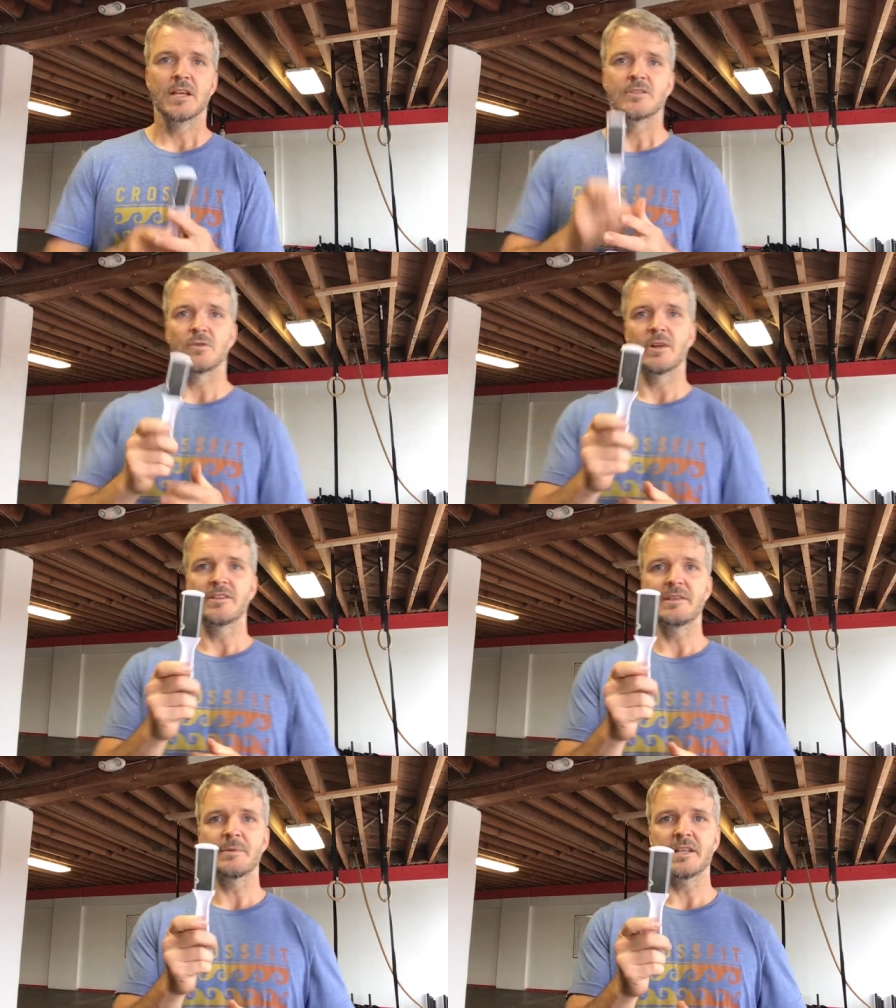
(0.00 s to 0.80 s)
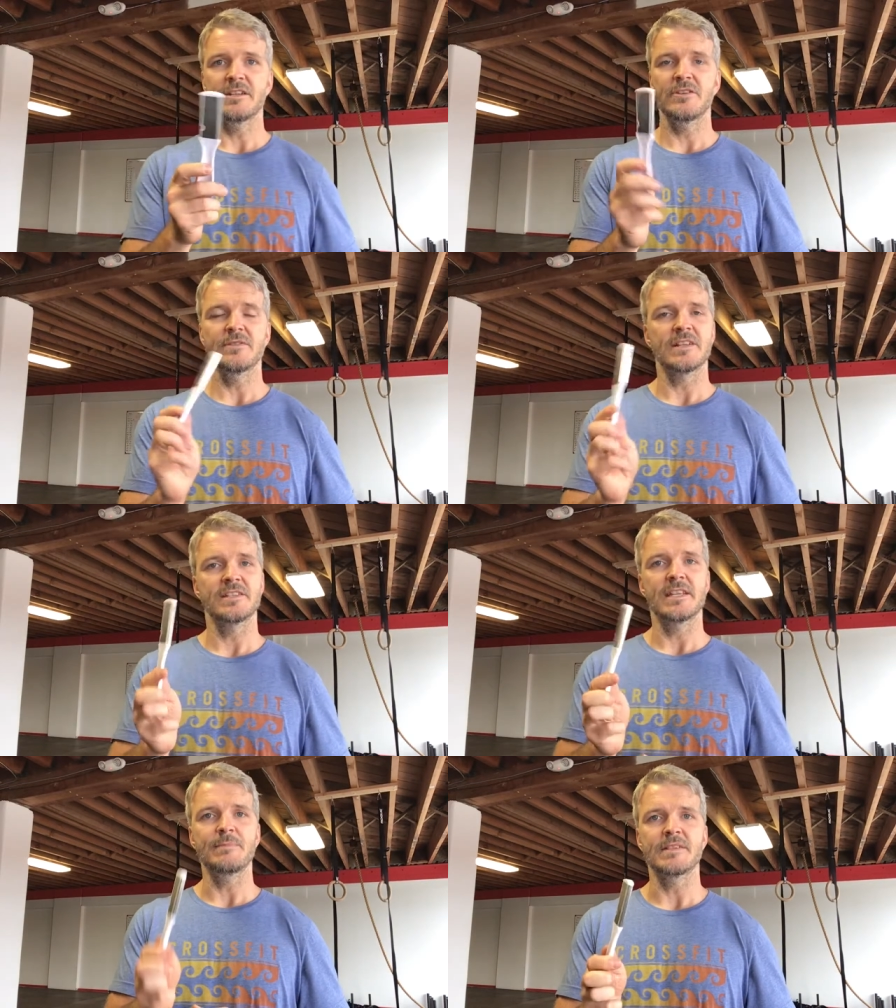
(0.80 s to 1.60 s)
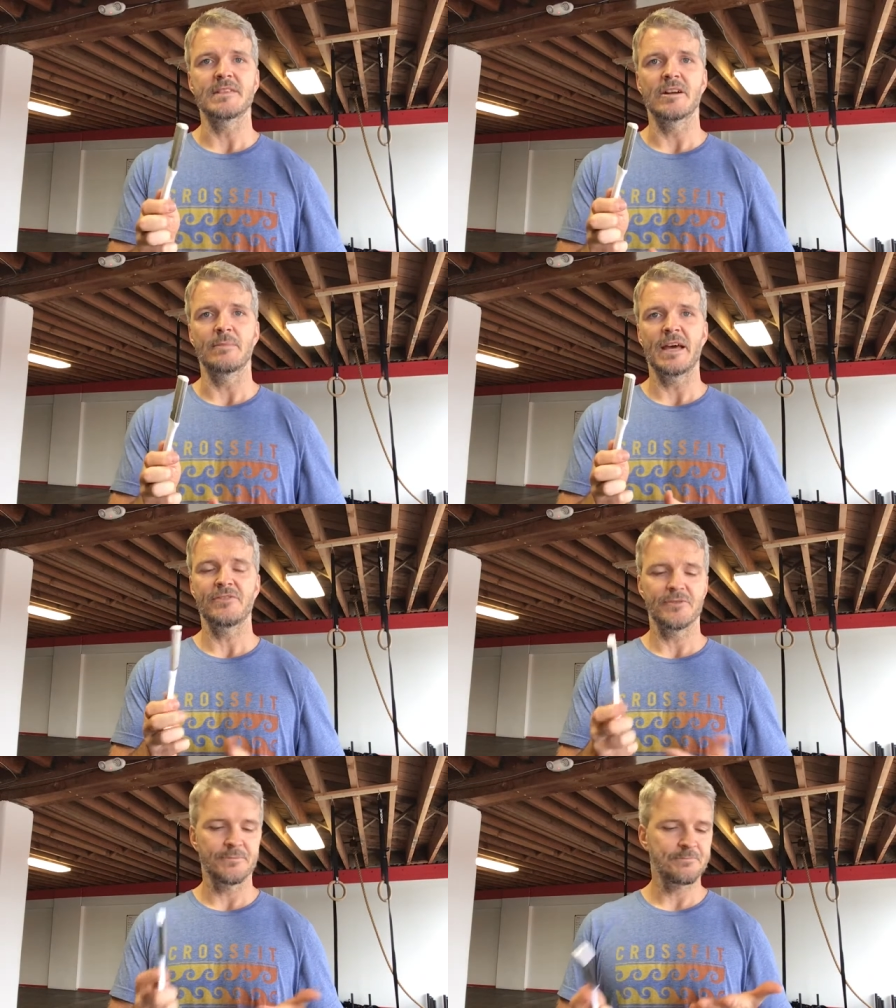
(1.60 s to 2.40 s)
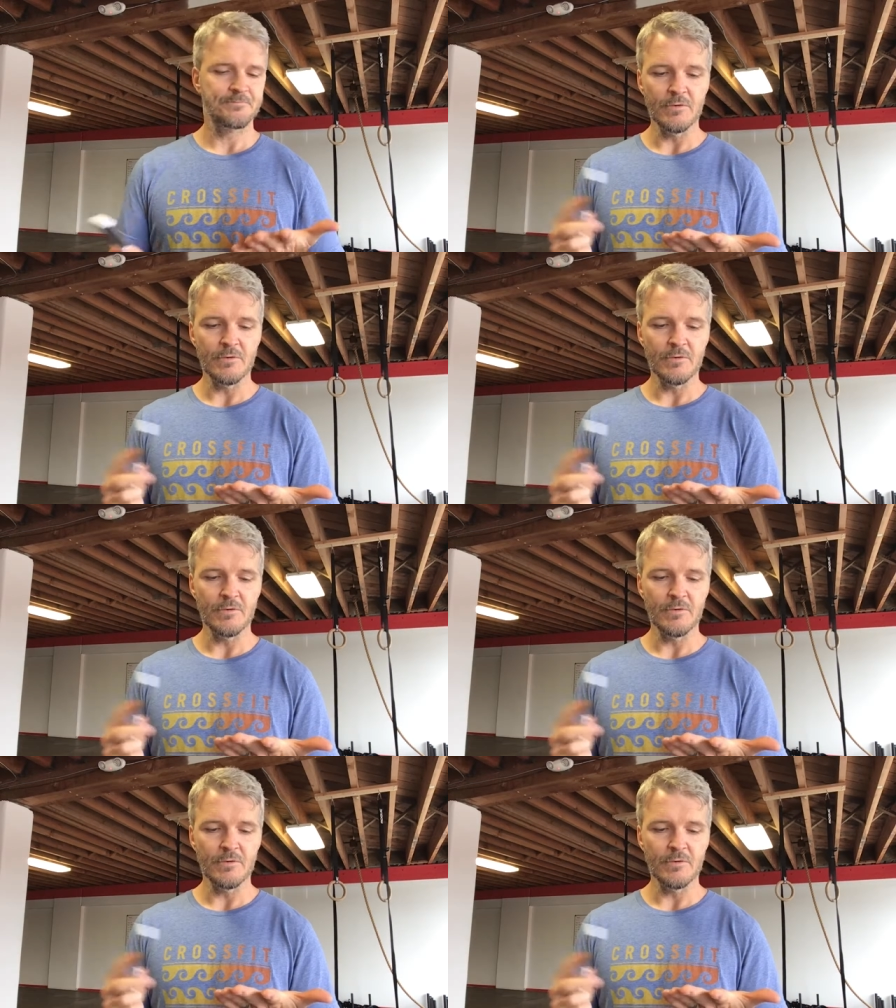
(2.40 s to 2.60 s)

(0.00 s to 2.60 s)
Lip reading: So what I'll typically do is I just keep this in our bathroom.